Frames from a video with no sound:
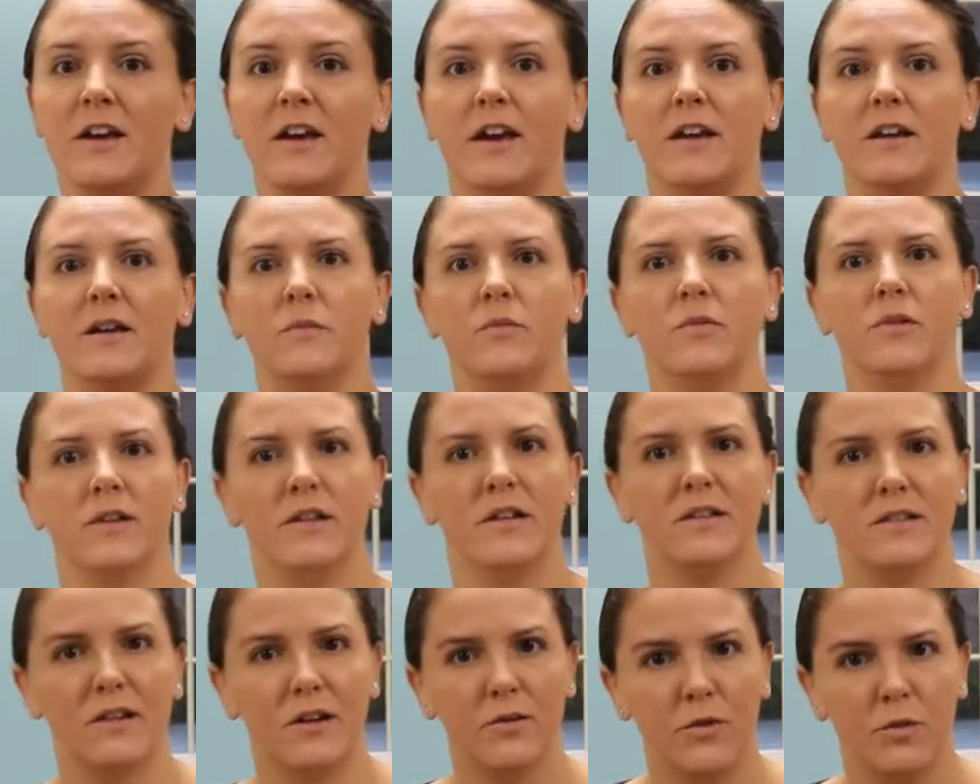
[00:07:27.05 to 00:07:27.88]
and it
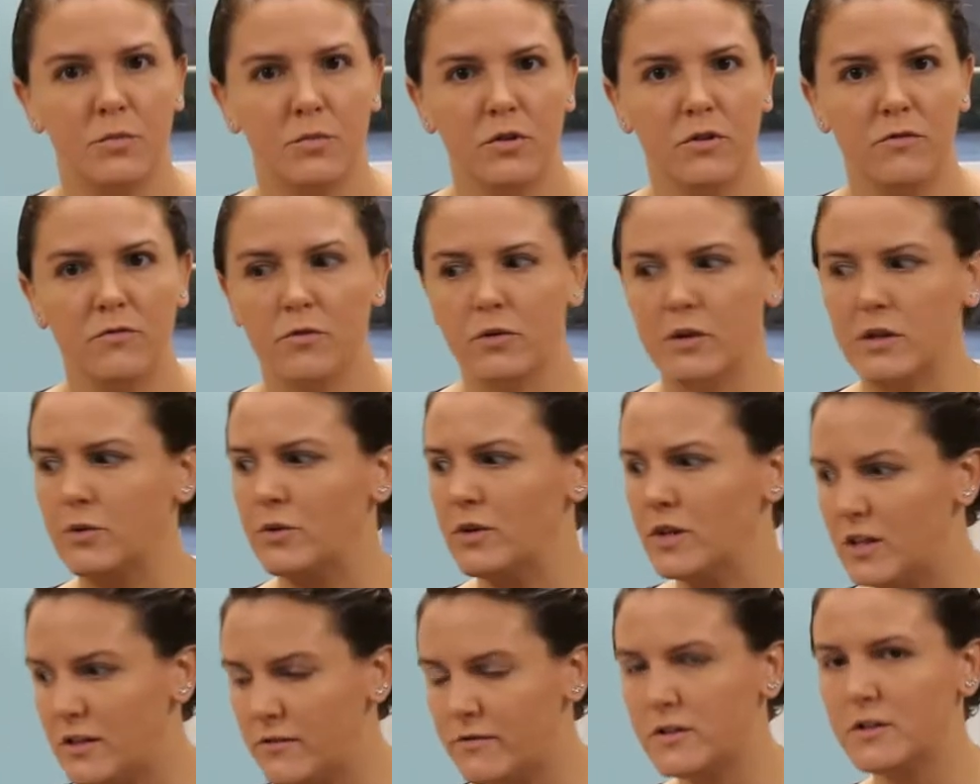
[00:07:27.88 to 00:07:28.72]
plays out the book for you
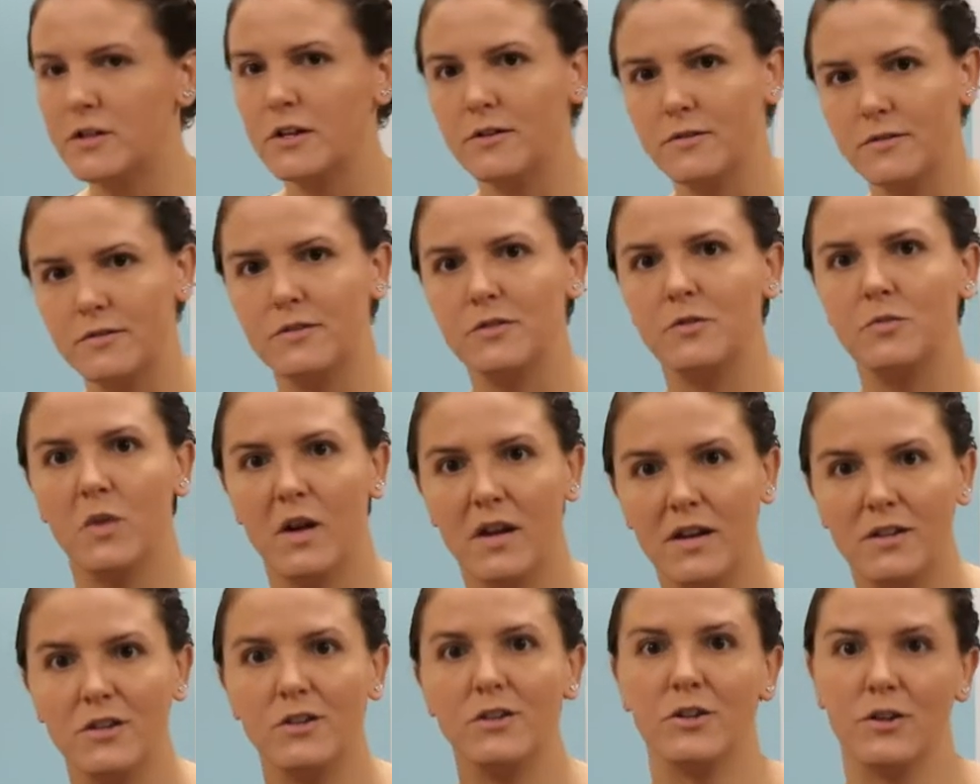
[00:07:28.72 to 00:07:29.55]
and even tells you
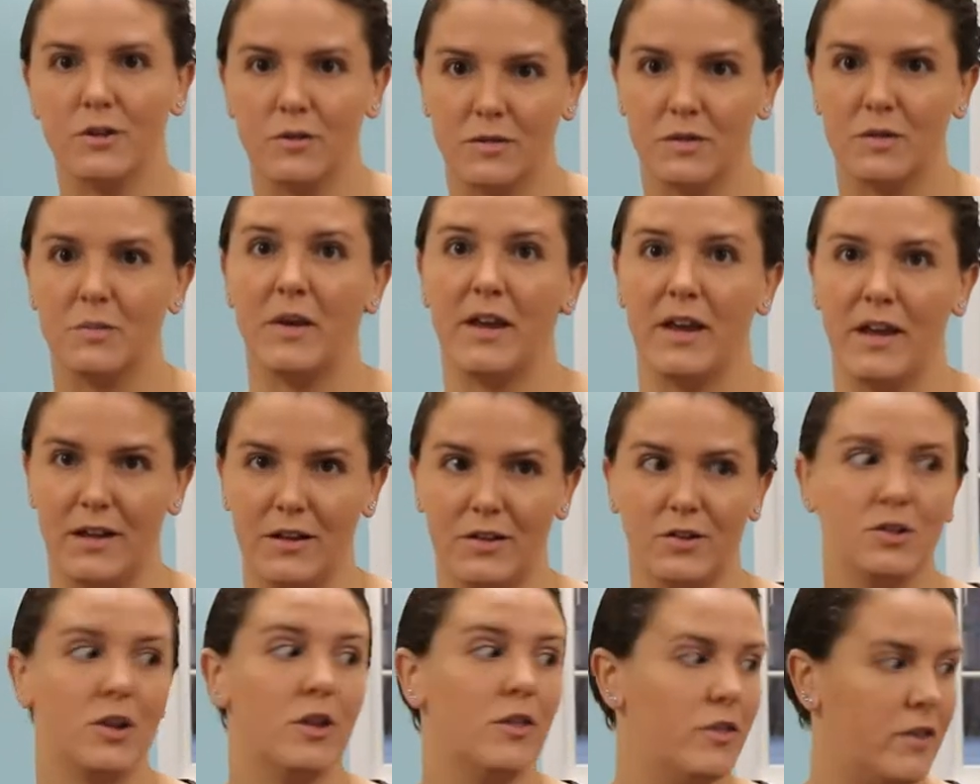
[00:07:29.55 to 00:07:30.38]
when to turn the
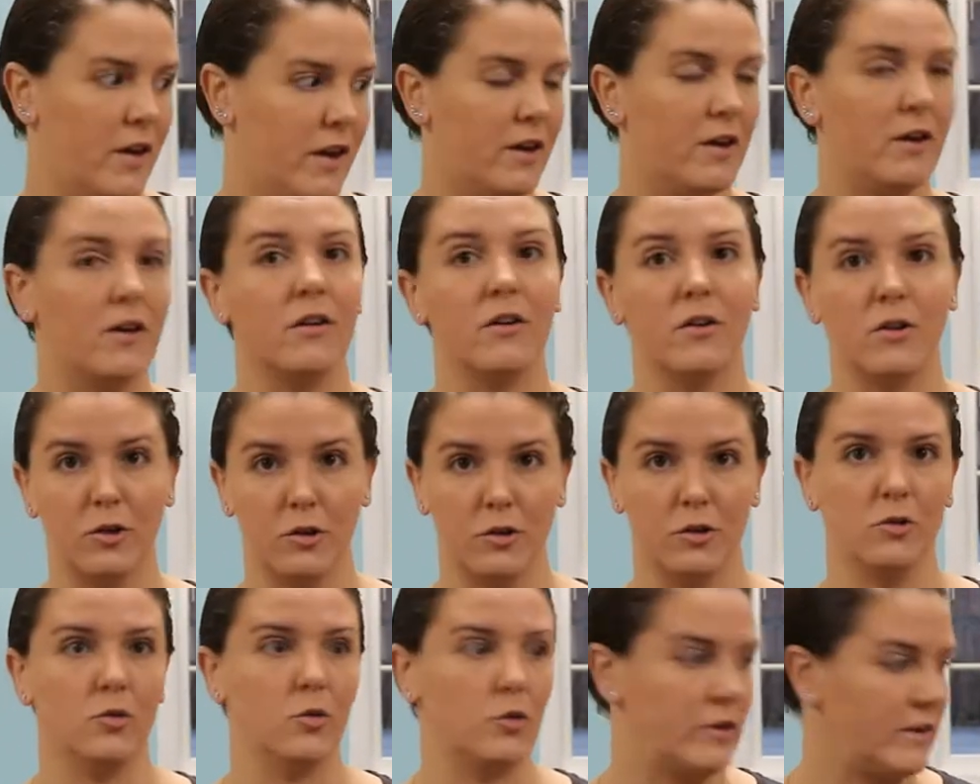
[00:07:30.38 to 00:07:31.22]
page. They are
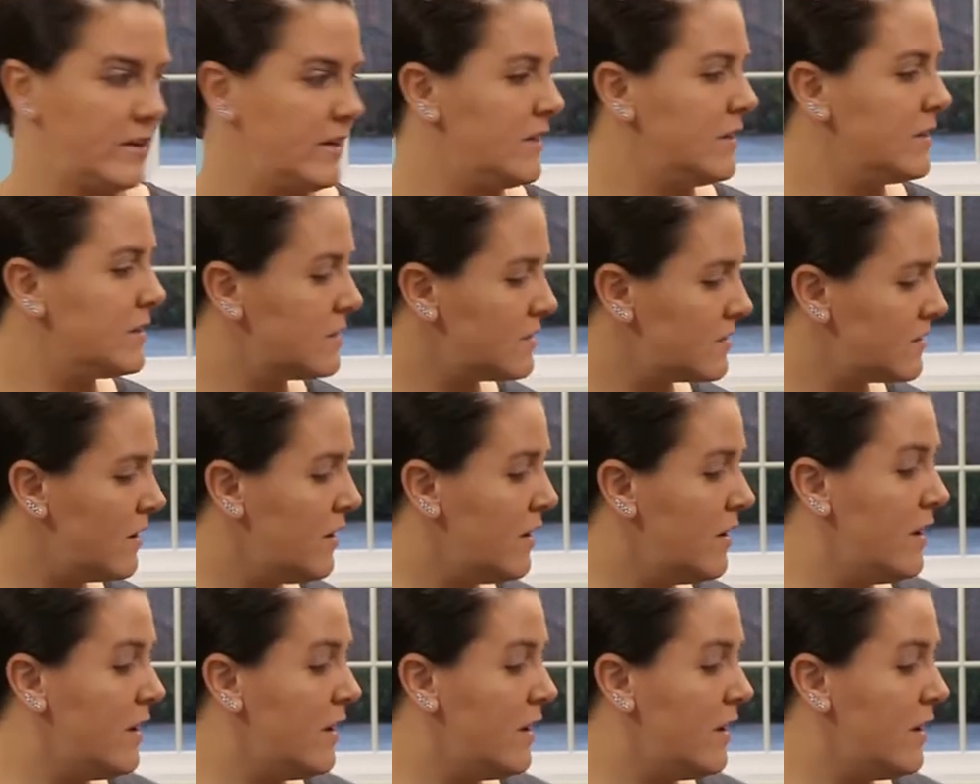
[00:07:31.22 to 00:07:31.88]
glorious.